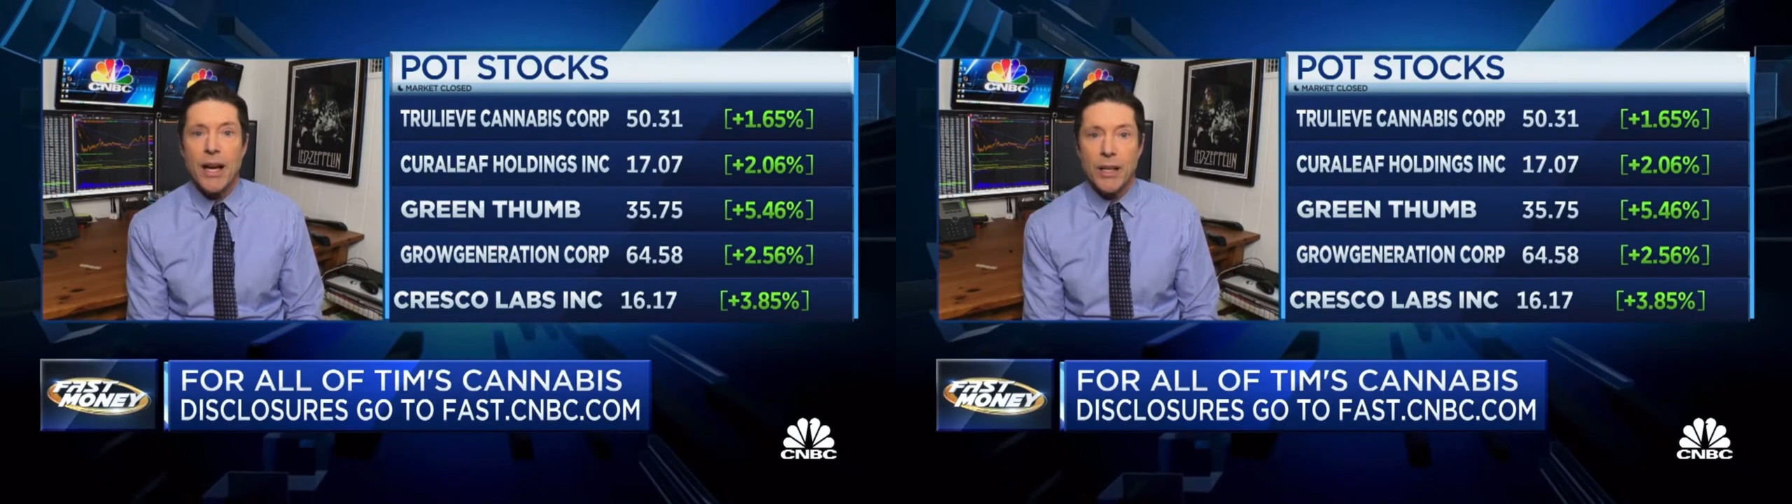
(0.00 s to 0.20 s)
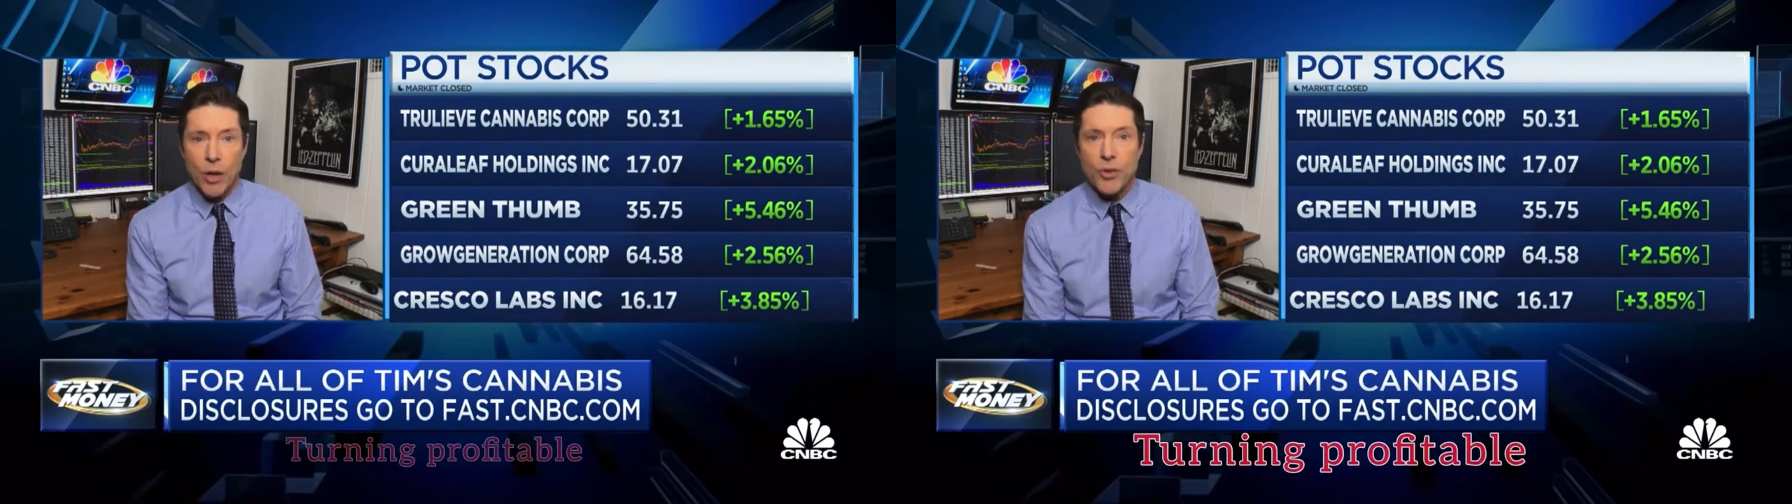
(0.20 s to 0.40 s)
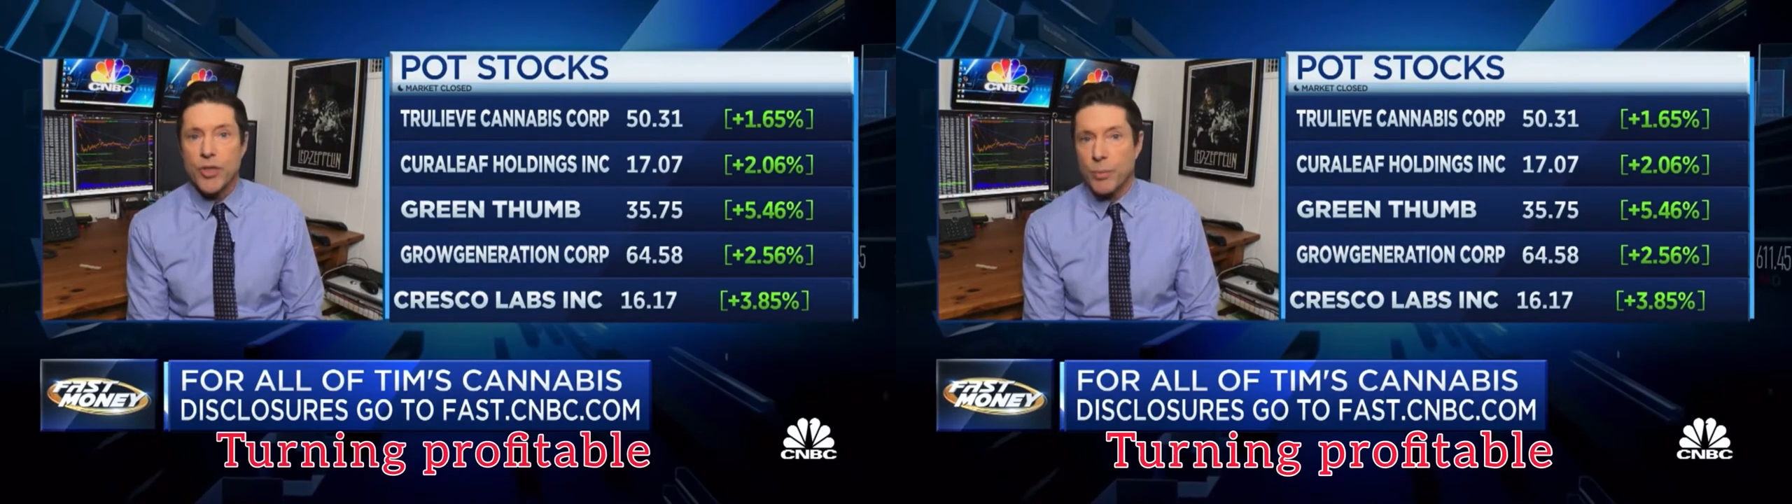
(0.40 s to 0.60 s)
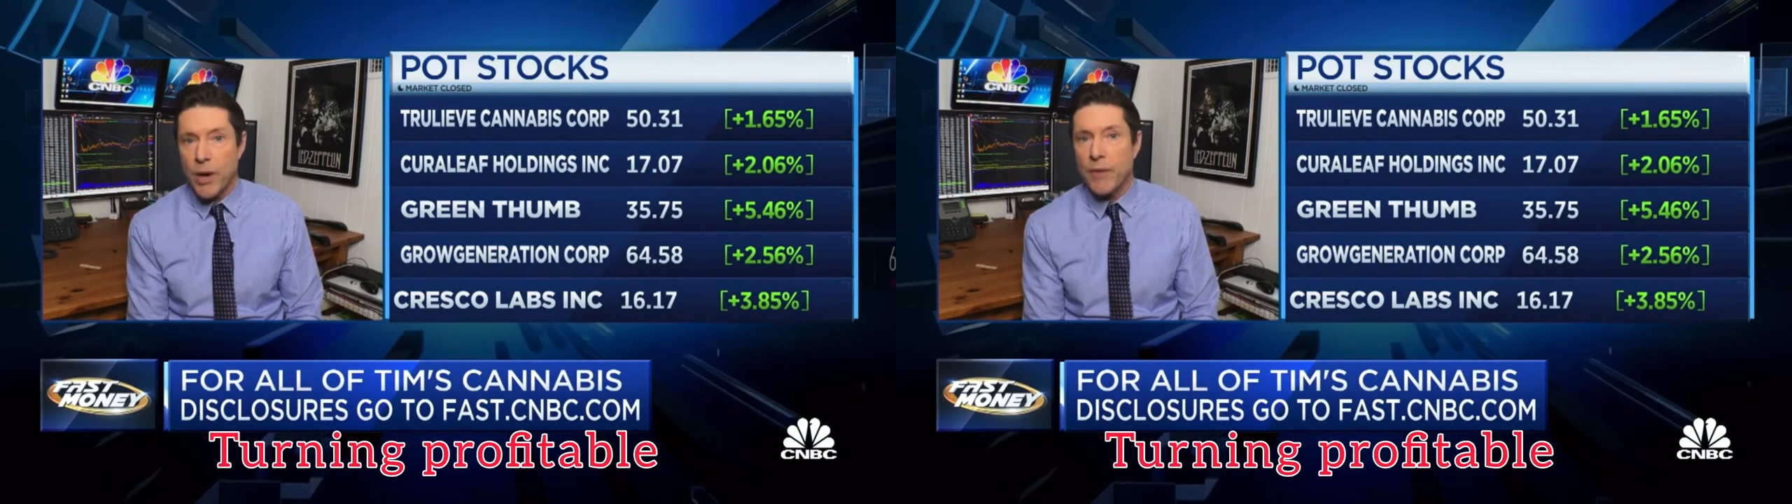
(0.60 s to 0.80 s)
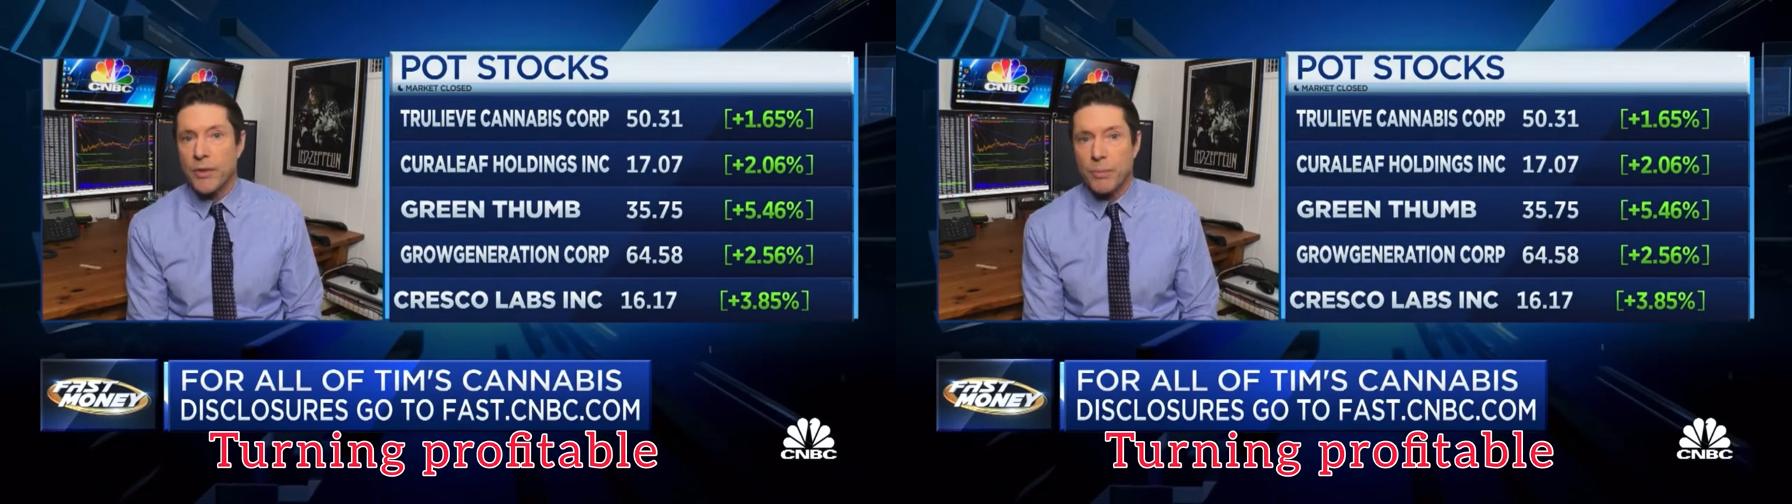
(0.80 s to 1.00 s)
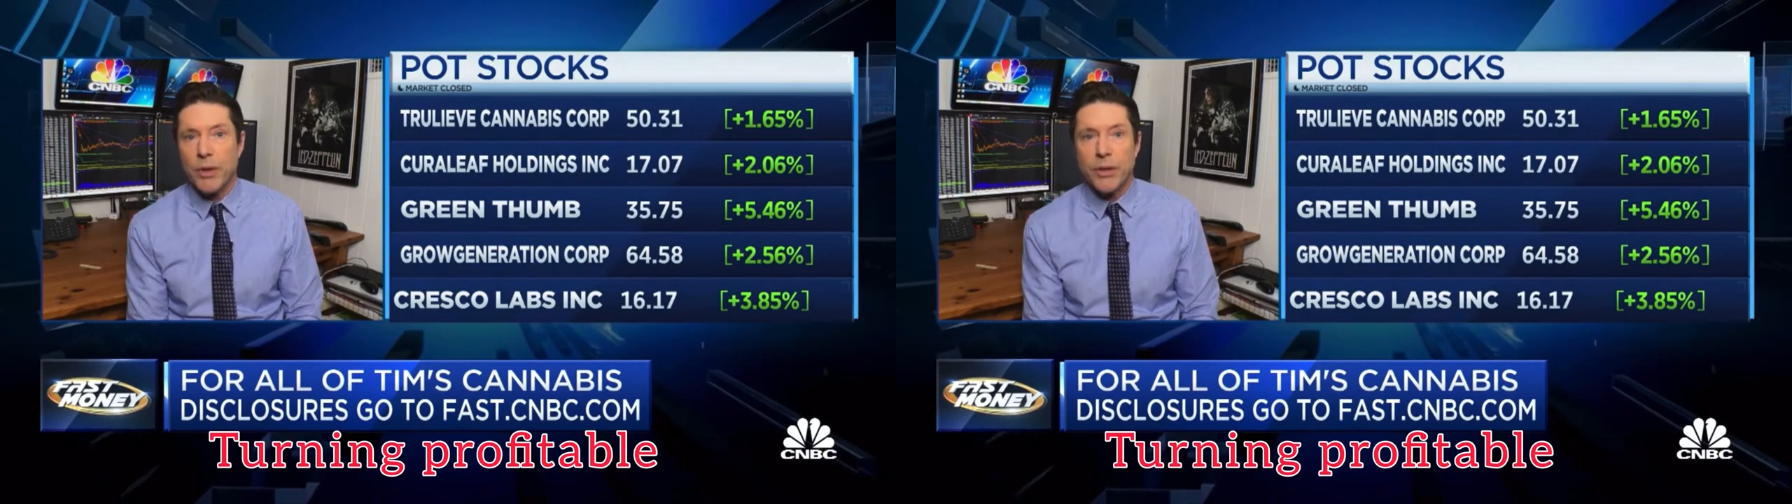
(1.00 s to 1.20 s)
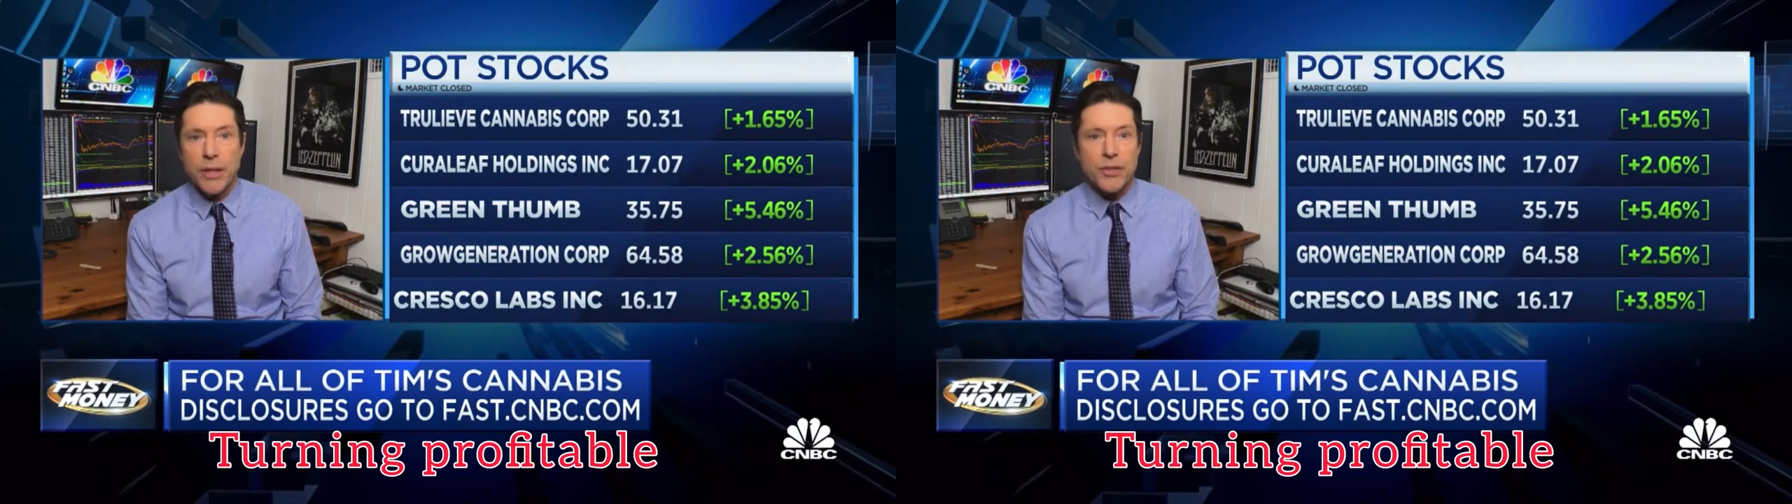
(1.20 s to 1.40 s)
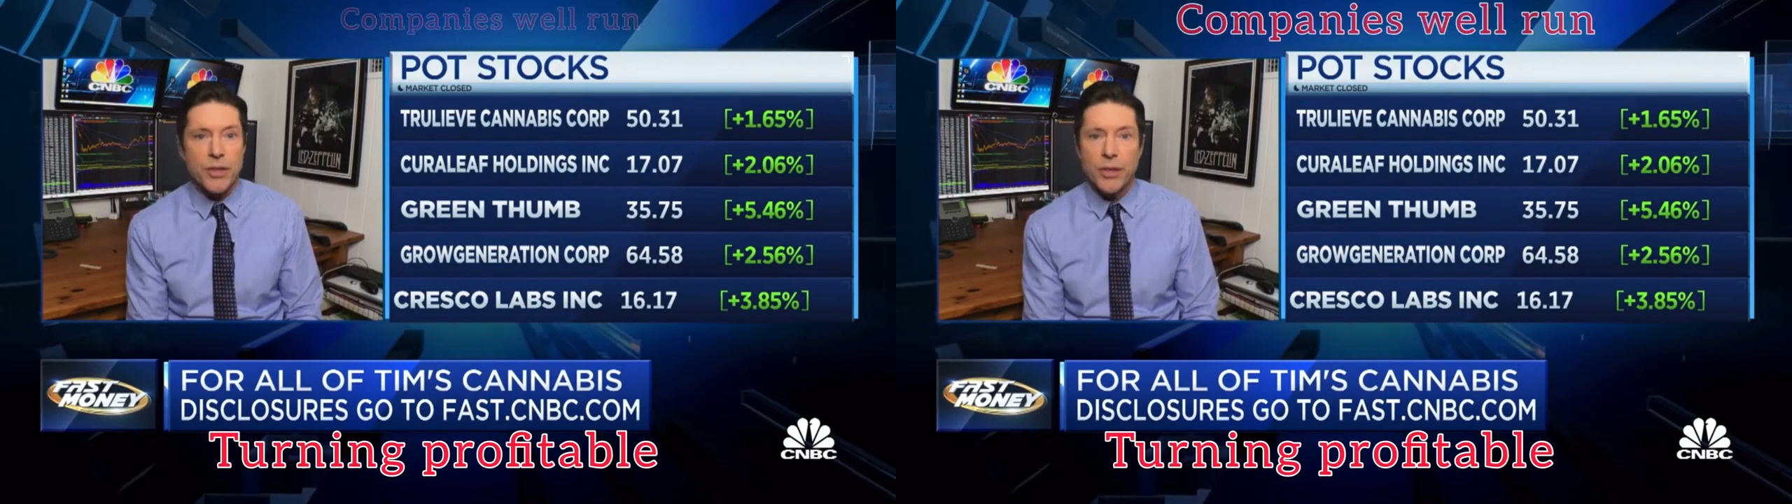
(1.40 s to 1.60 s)
closer to profitability
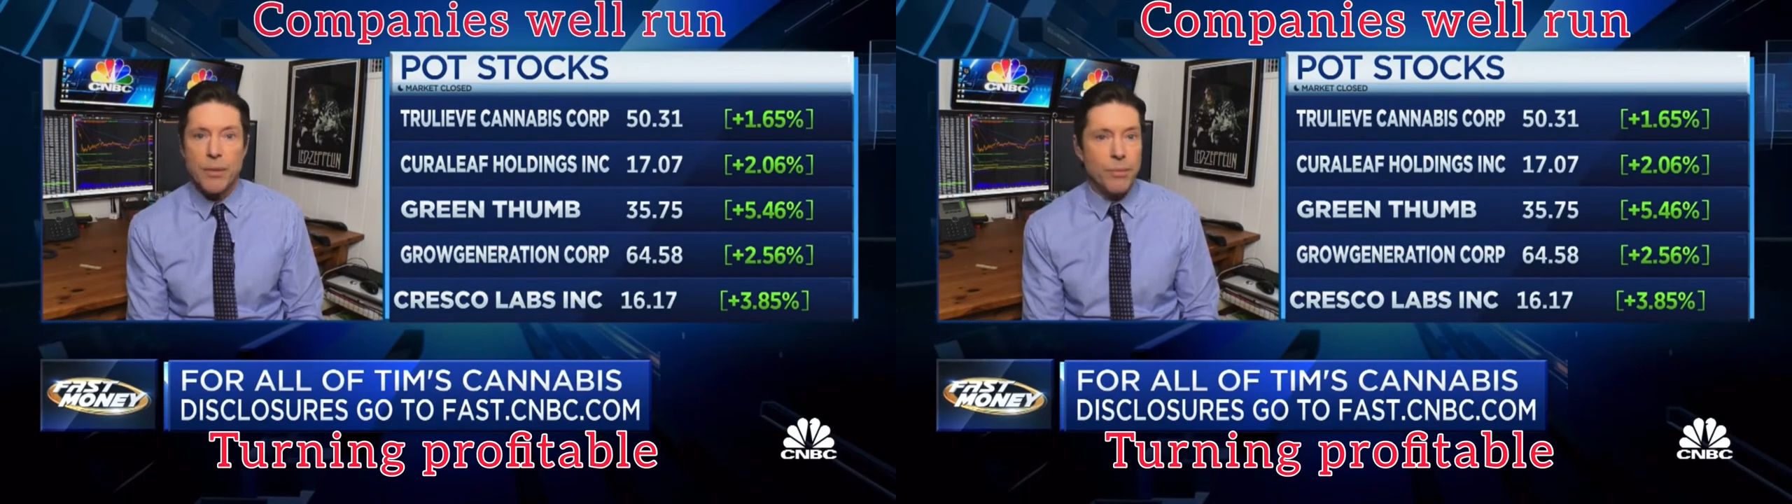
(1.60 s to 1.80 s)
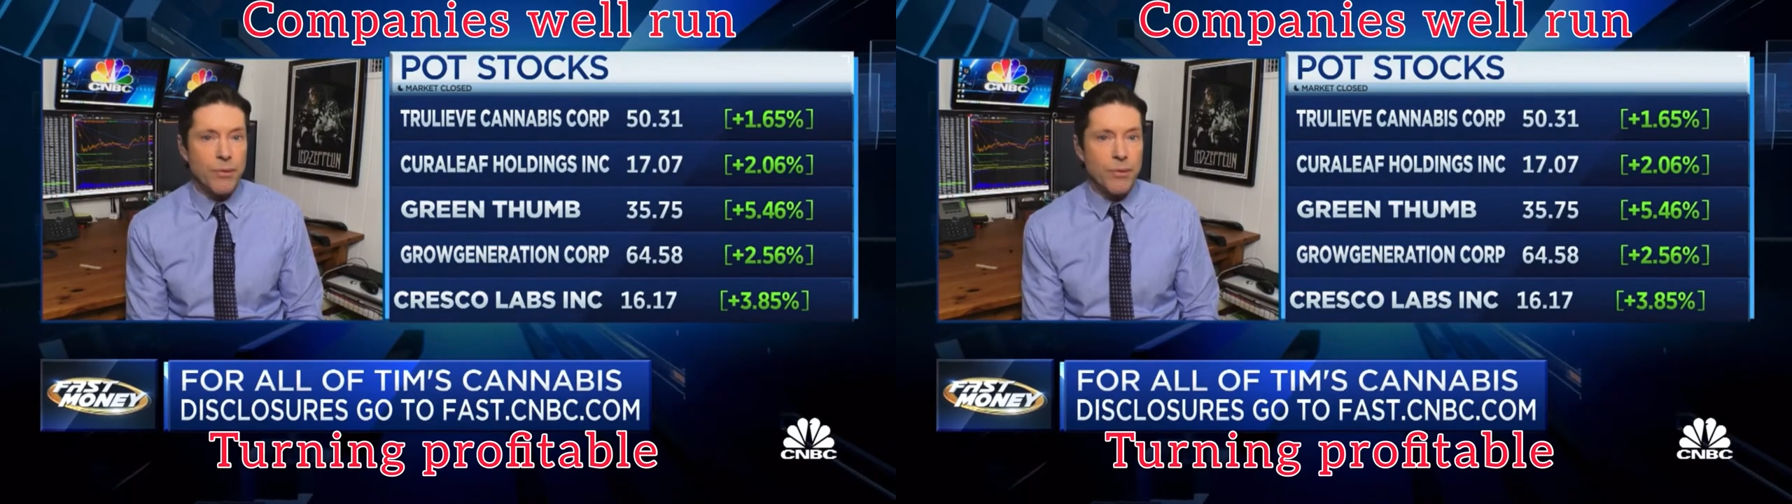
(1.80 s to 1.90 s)
and certainly